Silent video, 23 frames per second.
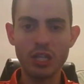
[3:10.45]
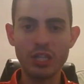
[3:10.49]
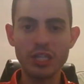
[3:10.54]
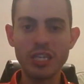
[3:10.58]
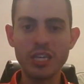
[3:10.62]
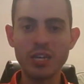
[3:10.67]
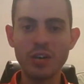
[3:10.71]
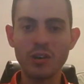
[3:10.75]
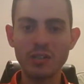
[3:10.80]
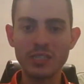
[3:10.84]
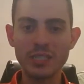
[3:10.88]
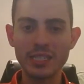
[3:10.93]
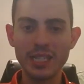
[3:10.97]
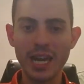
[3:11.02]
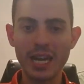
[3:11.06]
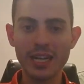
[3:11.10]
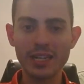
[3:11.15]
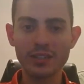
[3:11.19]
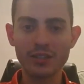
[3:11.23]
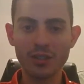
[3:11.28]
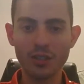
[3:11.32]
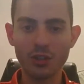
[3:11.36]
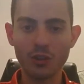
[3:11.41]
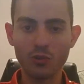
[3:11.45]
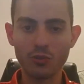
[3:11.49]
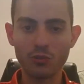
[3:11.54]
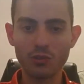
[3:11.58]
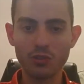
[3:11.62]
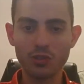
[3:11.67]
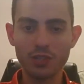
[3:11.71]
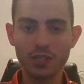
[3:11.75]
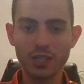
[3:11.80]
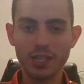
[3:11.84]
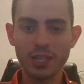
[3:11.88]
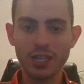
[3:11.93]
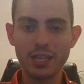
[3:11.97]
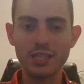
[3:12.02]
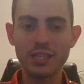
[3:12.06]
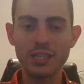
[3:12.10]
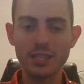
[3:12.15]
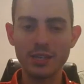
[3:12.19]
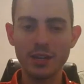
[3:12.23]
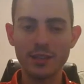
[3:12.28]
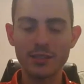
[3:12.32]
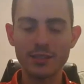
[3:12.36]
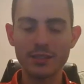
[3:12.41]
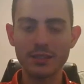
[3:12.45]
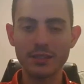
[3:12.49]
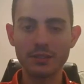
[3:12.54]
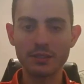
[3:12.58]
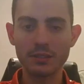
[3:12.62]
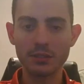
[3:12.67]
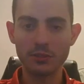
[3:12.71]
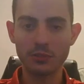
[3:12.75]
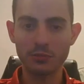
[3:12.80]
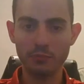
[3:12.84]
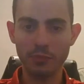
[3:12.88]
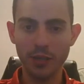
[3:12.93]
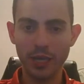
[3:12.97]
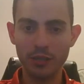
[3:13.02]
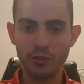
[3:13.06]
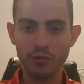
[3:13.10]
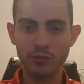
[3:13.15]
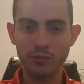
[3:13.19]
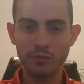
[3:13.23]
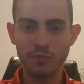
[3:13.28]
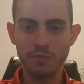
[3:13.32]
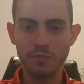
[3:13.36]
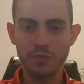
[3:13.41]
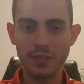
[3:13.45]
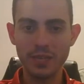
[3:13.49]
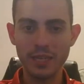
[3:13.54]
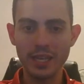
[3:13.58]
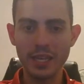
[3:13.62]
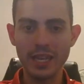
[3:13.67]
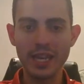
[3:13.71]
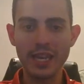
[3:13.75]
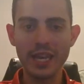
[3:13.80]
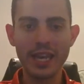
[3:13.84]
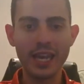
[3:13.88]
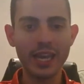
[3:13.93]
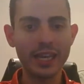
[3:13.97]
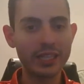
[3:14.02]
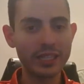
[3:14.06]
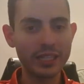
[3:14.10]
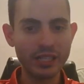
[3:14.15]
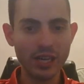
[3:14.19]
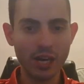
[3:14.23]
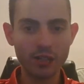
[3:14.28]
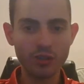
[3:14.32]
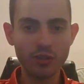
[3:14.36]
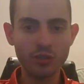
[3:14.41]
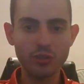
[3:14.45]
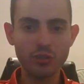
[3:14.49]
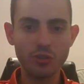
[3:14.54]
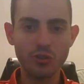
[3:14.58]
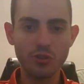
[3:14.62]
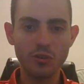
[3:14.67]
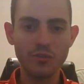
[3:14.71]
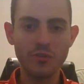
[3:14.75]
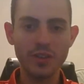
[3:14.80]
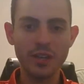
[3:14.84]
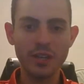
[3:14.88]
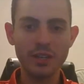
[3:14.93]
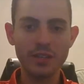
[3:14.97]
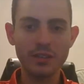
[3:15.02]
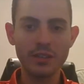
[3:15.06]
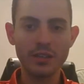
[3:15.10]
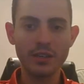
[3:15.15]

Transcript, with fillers: that are diagnosed in the autism spectrum. And the other survey